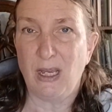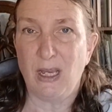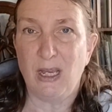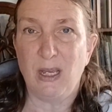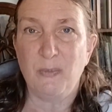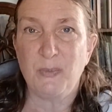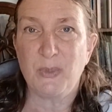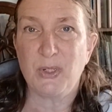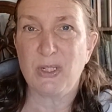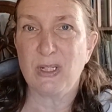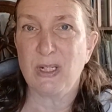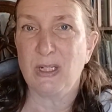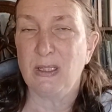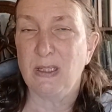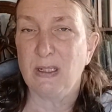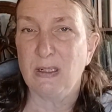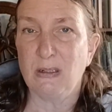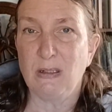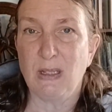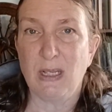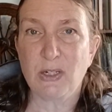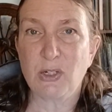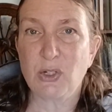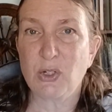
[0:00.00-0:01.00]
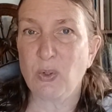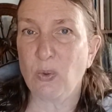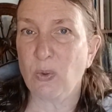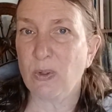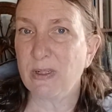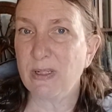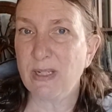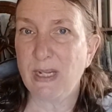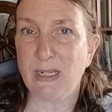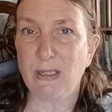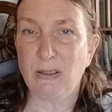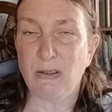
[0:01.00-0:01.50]
Um, just a little a
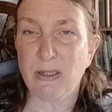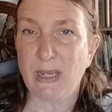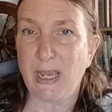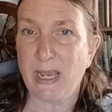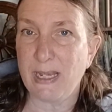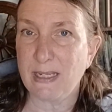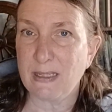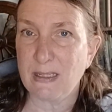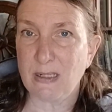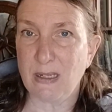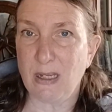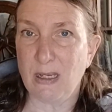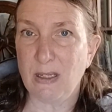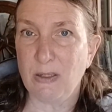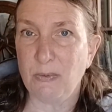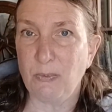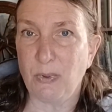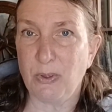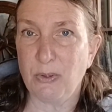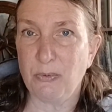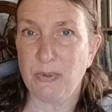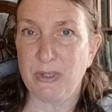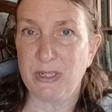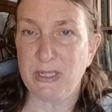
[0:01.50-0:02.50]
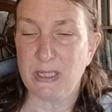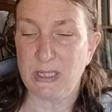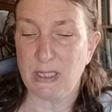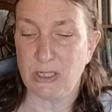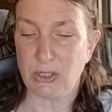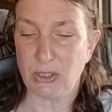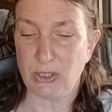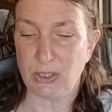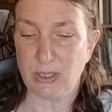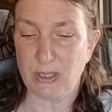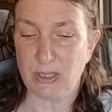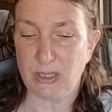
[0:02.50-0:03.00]
short tail cast on with three
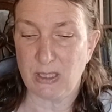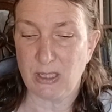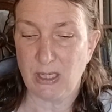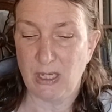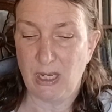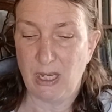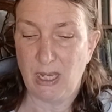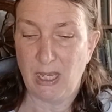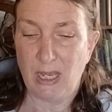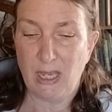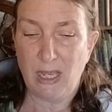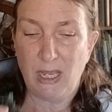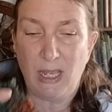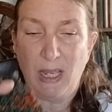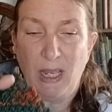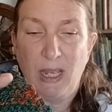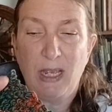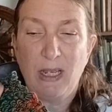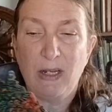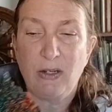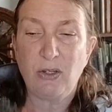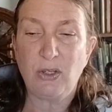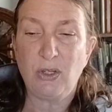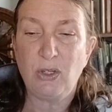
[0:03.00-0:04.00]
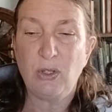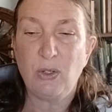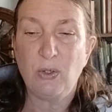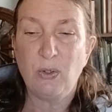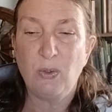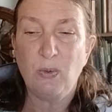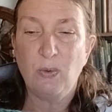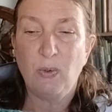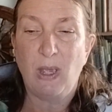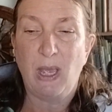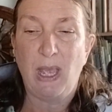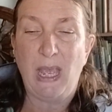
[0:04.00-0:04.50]
stitches and
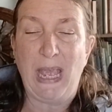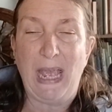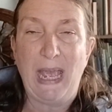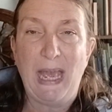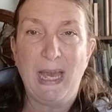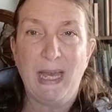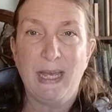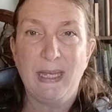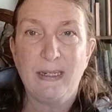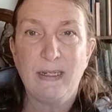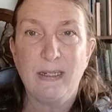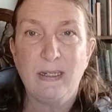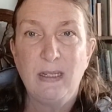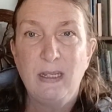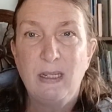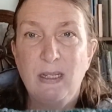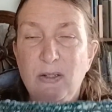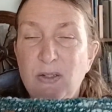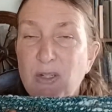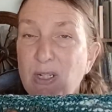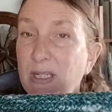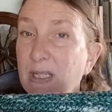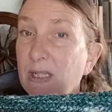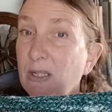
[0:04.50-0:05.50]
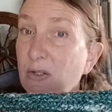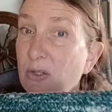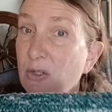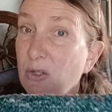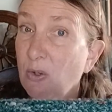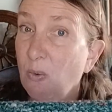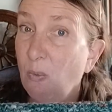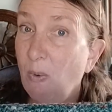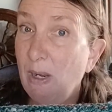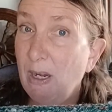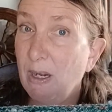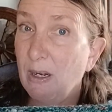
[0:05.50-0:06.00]
you add, to get a
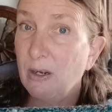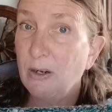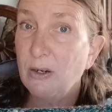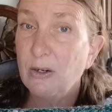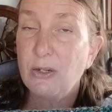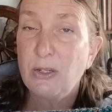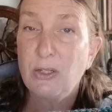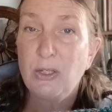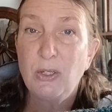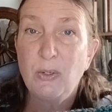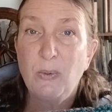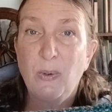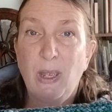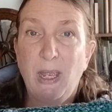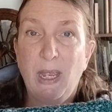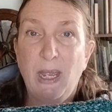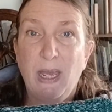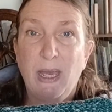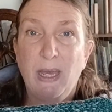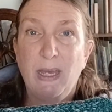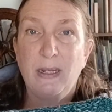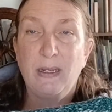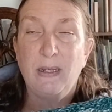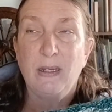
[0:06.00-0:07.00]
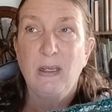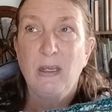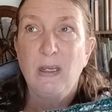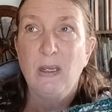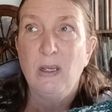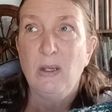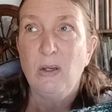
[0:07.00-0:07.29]
square, you add